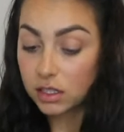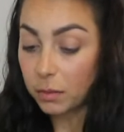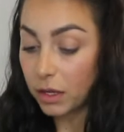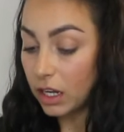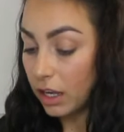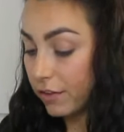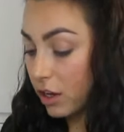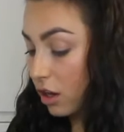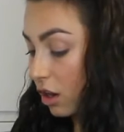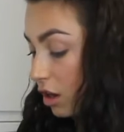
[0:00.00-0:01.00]
so I'm gonna give
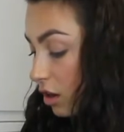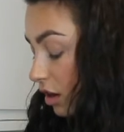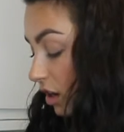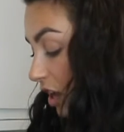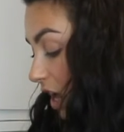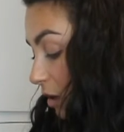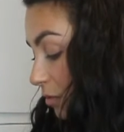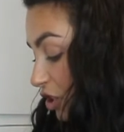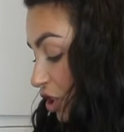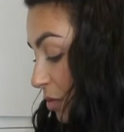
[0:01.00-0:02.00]
it a go. I don't know how
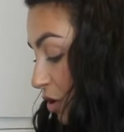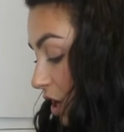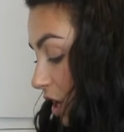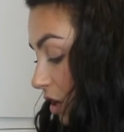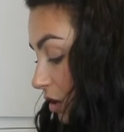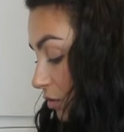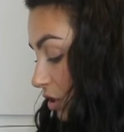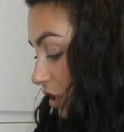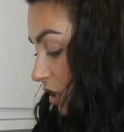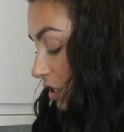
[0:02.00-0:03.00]
much to put in, I'm
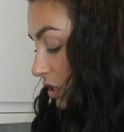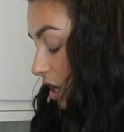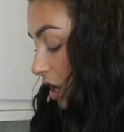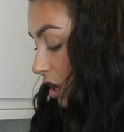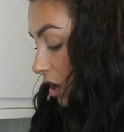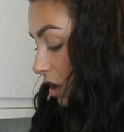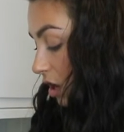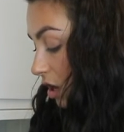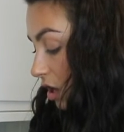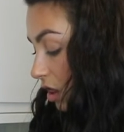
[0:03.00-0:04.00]
just gonna say
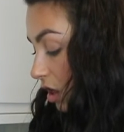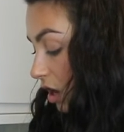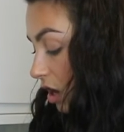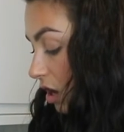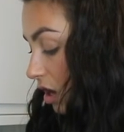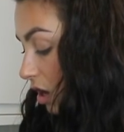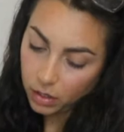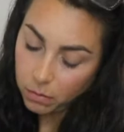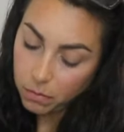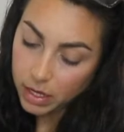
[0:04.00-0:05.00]
that.
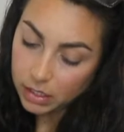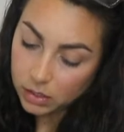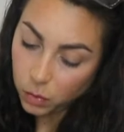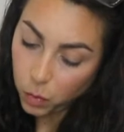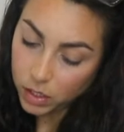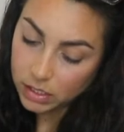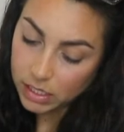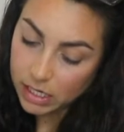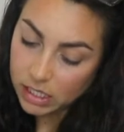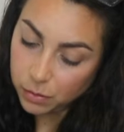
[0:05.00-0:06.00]
Mix one
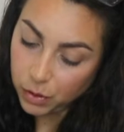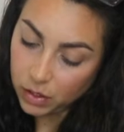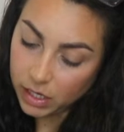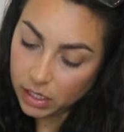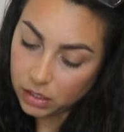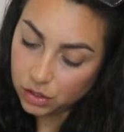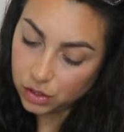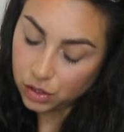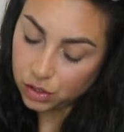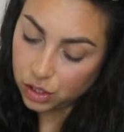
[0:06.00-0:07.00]
teaspoon
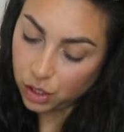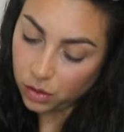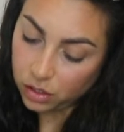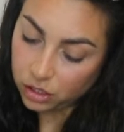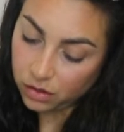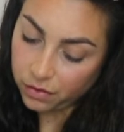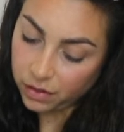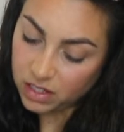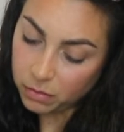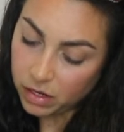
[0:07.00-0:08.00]
into
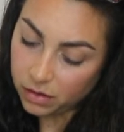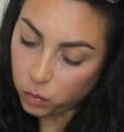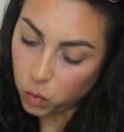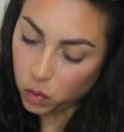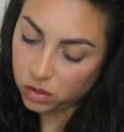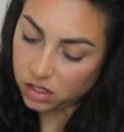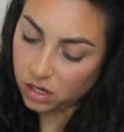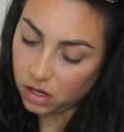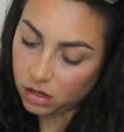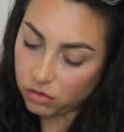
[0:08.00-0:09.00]
250 ml of
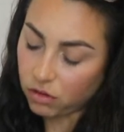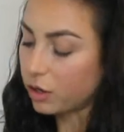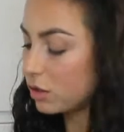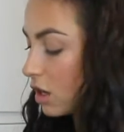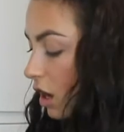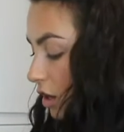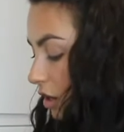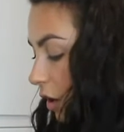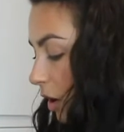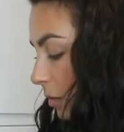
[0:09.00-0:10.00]
water, gross.
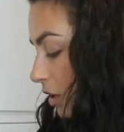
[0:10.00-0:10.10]
No, I'm